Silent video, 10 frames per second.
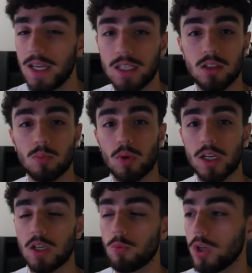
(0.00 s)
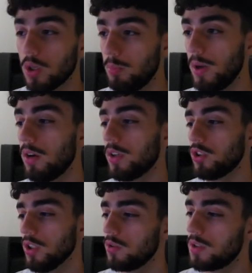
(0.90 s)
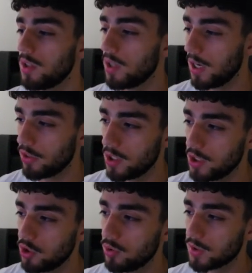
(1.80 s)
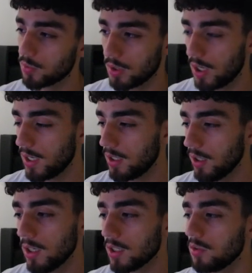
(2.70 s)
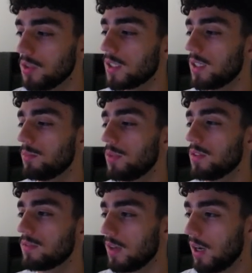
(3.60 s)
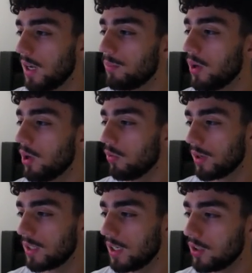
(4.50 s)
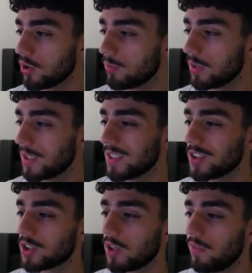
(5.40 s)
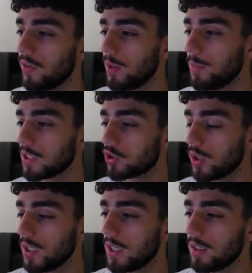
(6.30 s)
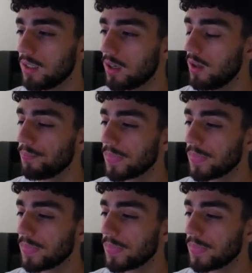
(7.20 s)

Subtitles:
and in a market where you're bearish and you see the 9:30 Judah swing higher, using a little bit of time right there, you can begin to start framing a trade idea,